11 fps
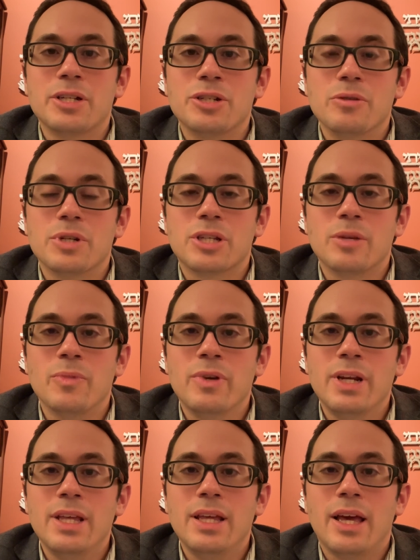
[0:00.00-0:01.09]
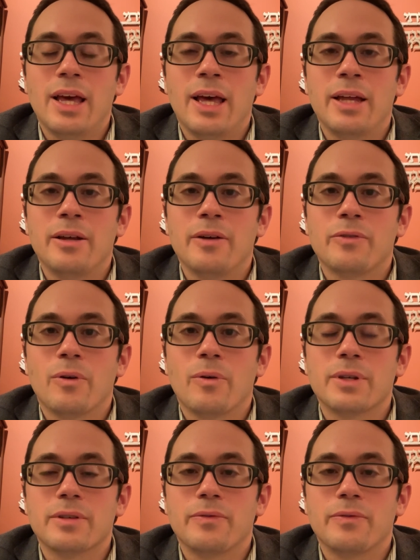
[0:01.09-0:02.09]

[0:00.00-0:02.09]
Jewish community and, of course,